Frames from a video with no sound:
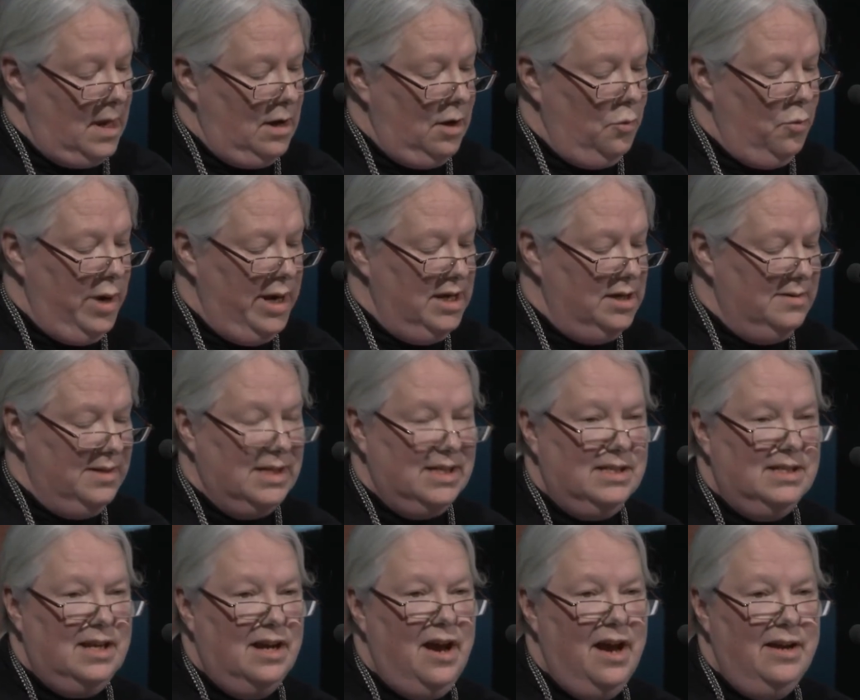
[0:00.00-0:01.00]
When you
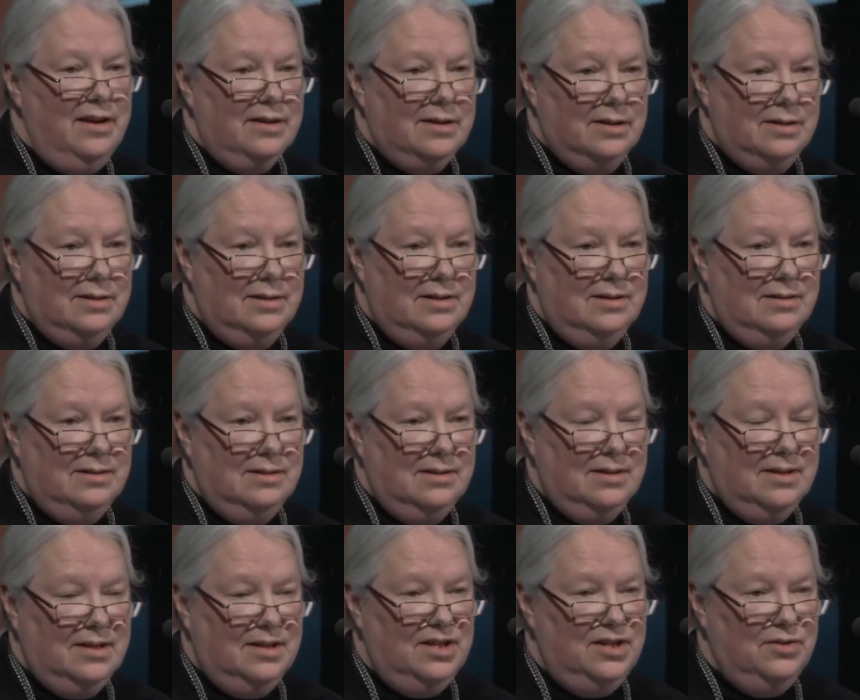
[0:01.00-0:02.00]
get tired,
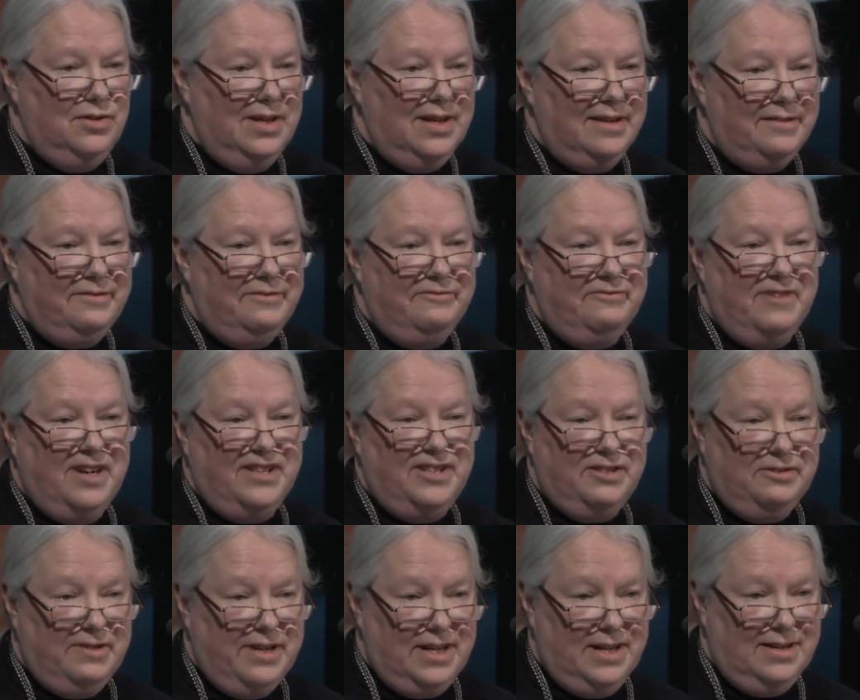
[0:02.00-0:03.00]
you get
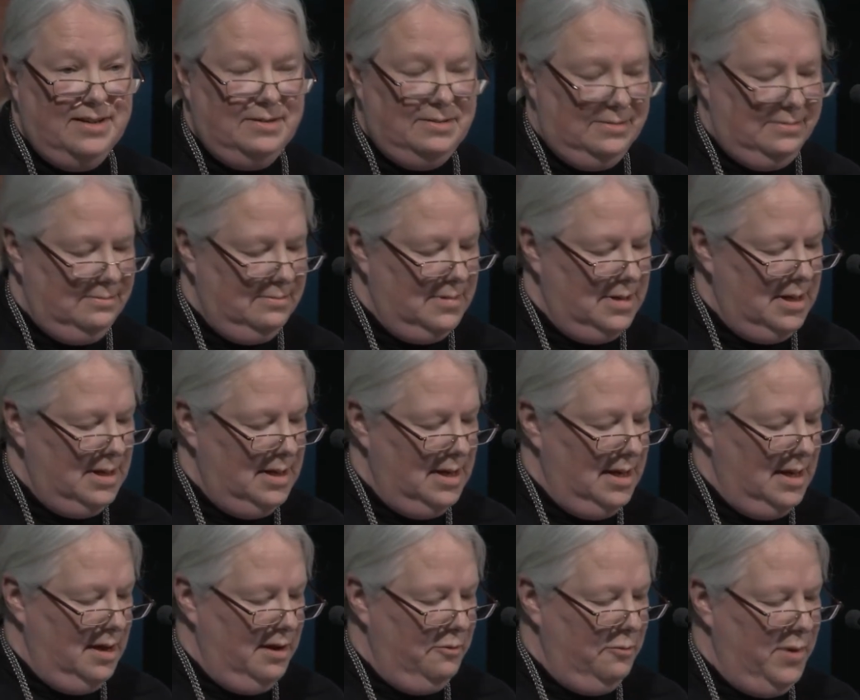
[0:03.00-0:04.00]
frustrated.
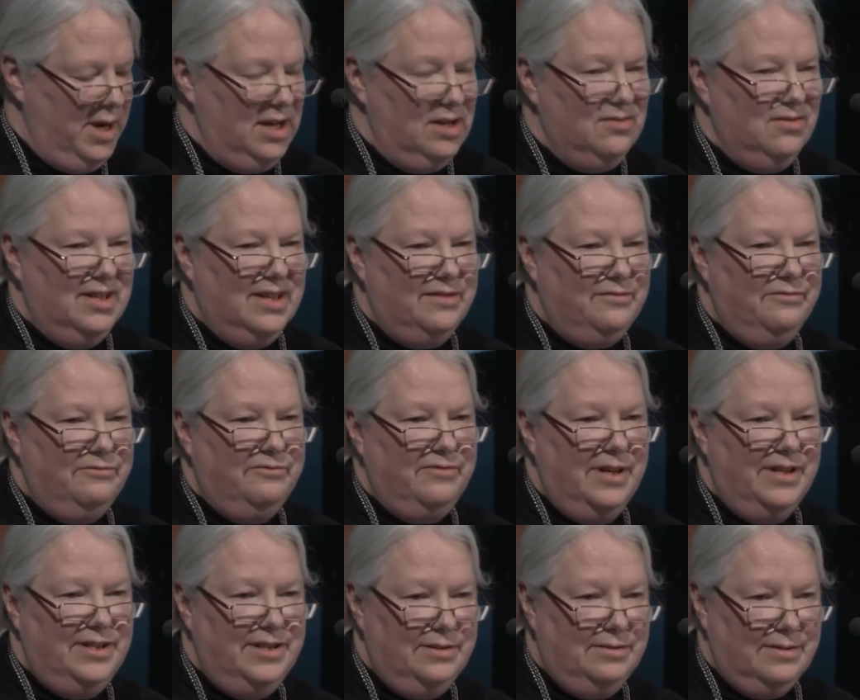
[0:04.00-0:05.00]
When you get
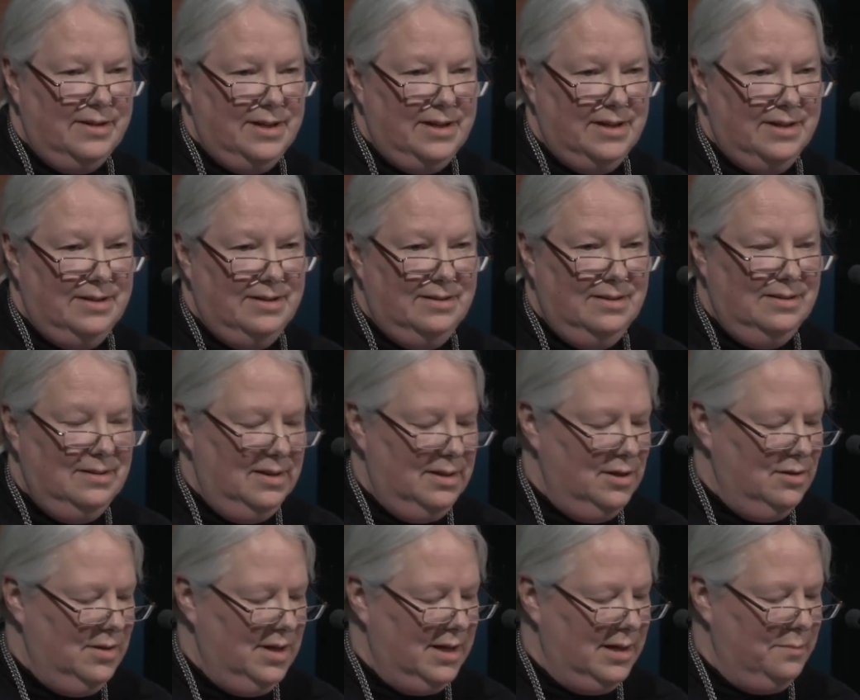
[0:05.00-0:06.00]
frustrated,
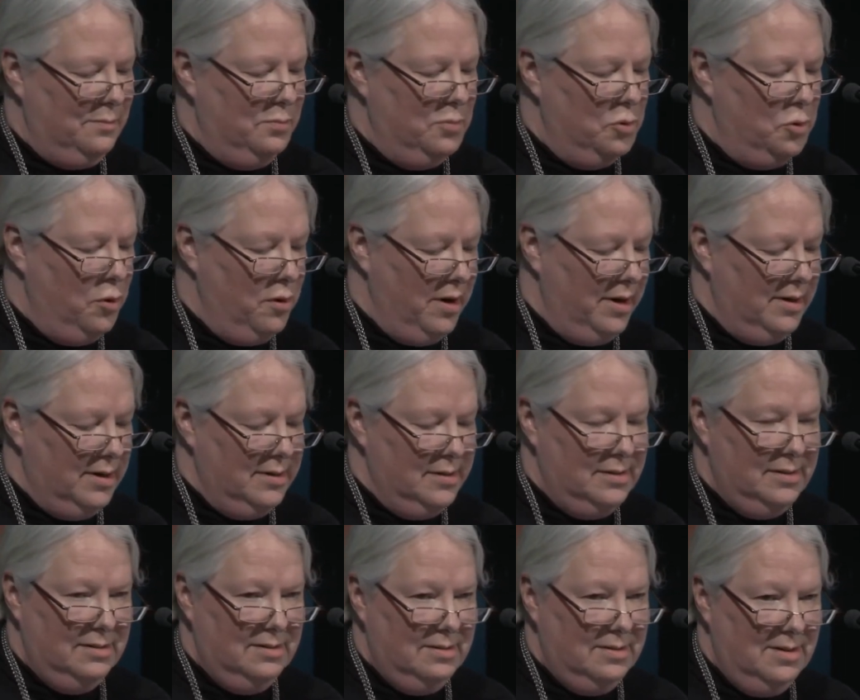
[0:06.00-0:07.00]
you get bored.
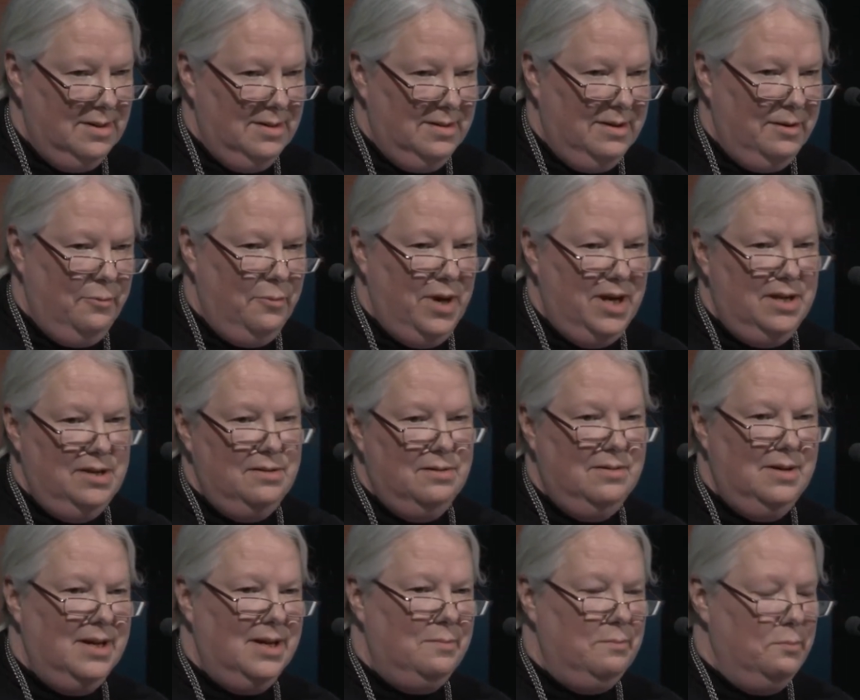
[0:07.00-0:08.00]
When you
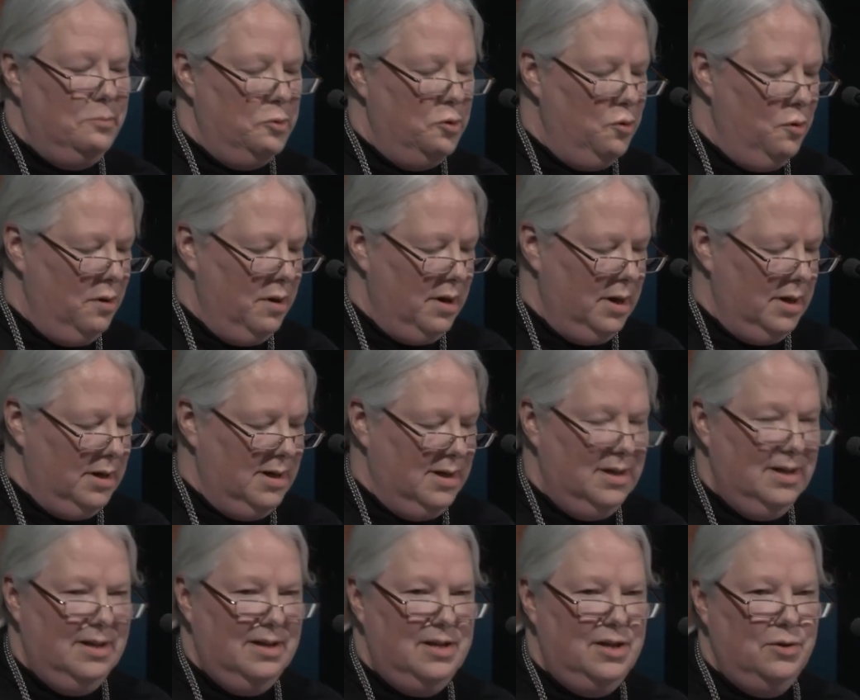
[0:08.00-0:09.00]
get bored,
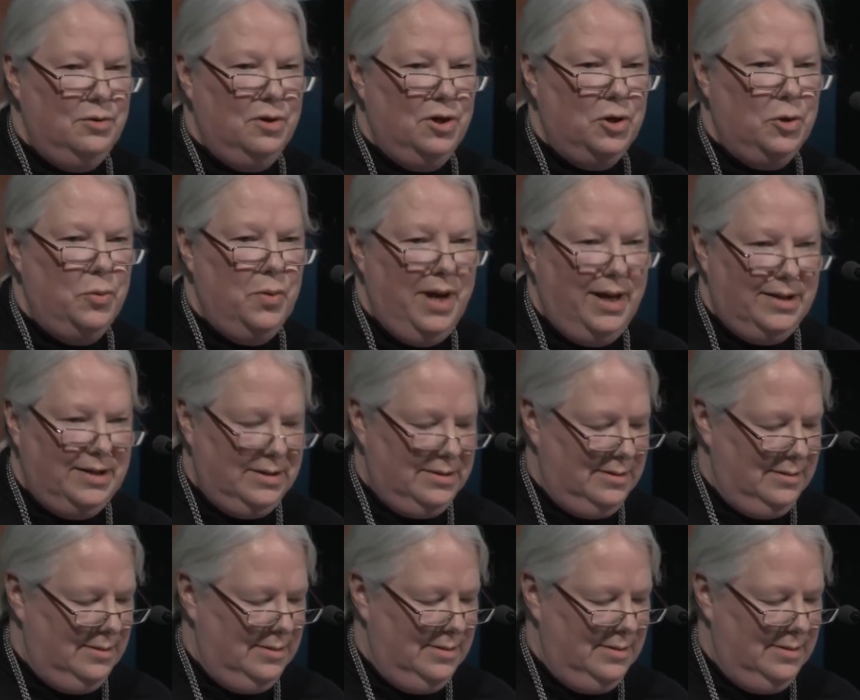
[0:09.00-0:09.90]
you quit.